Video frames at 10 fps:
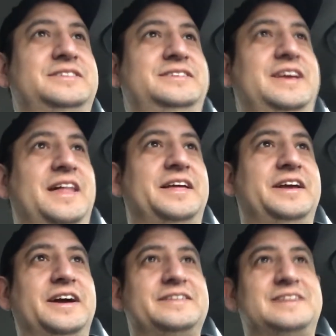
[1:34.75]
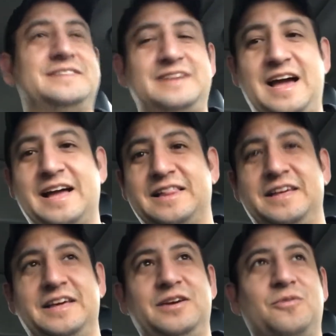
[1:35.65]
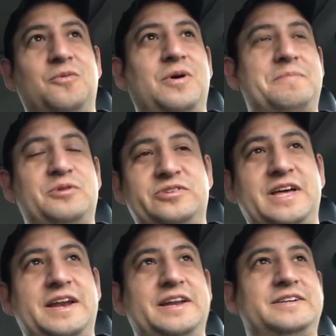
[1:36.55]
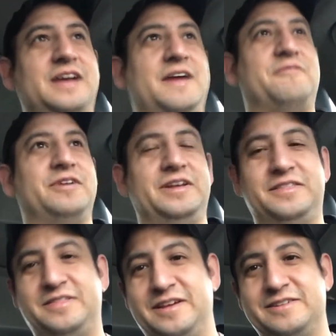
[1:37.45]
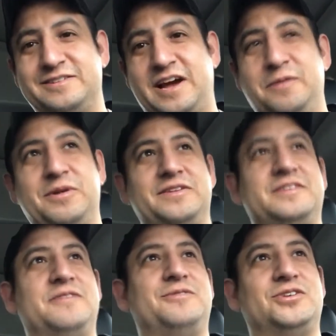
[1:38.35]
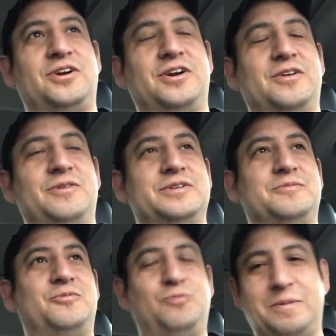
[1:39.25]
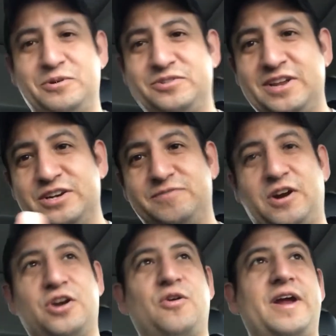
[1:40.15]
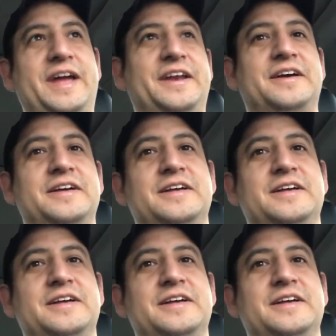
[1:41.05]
telling us exactly what percentage every assignment and stuff was what percentage of our grade.